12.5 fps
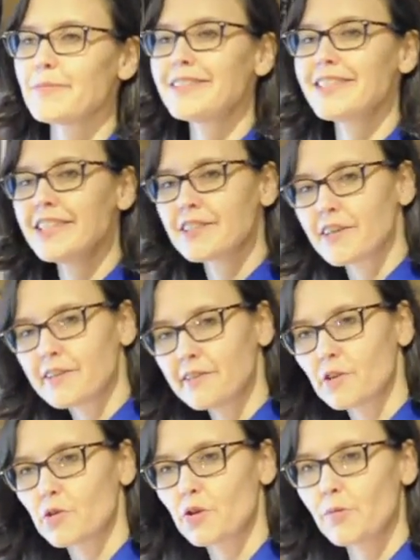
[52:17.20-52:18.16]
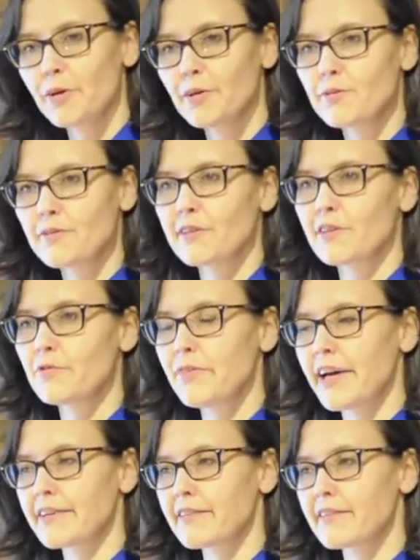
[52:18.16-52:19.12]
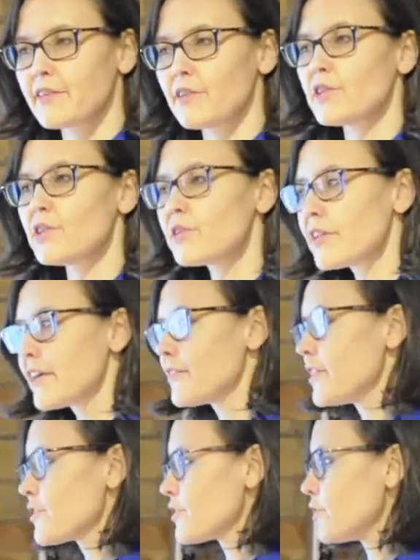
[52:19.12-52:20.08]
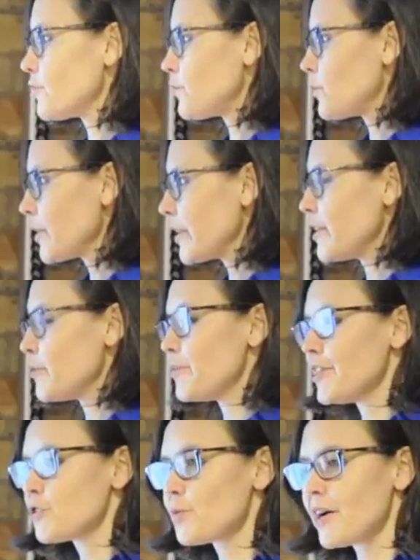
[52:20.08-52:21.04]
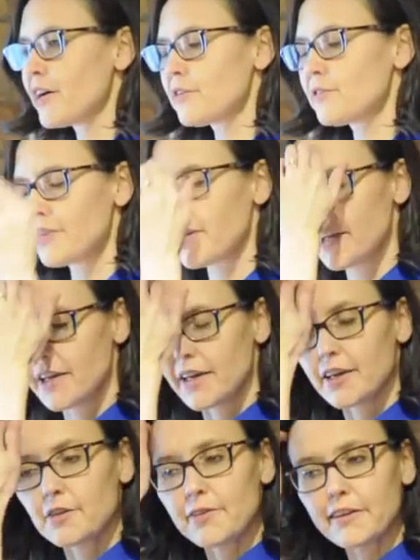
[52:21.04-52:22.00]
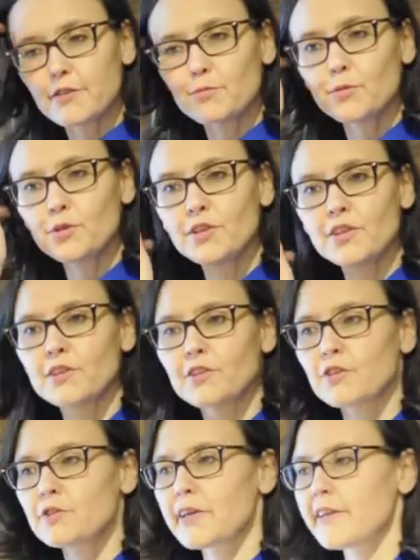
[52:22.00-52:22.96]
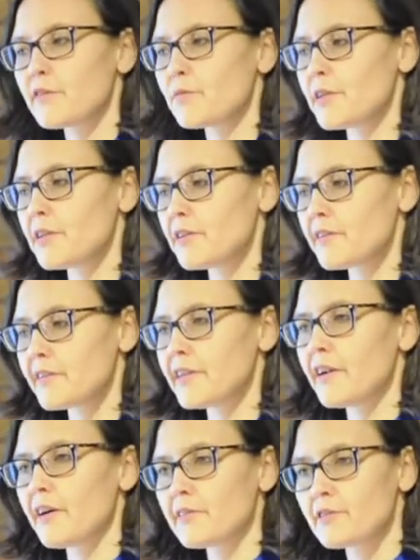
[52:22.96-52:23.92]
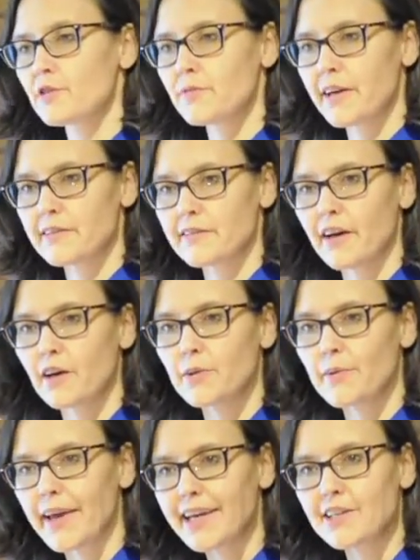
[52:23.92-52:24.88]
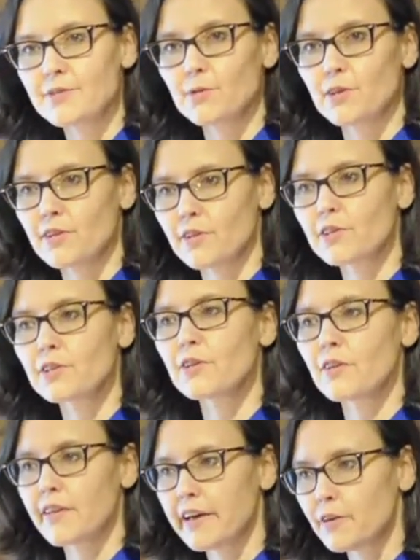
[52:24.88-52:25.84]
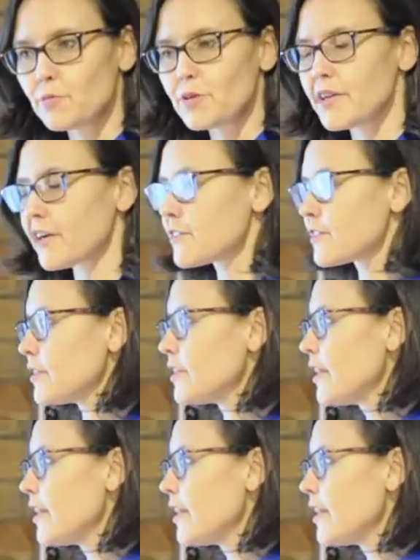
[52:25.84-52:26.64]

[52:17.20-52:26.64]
detox our hormones. It affects your utilization of folate and B12. It affects mood and neurotransmitters, and it also affects how you age with your glutathione production.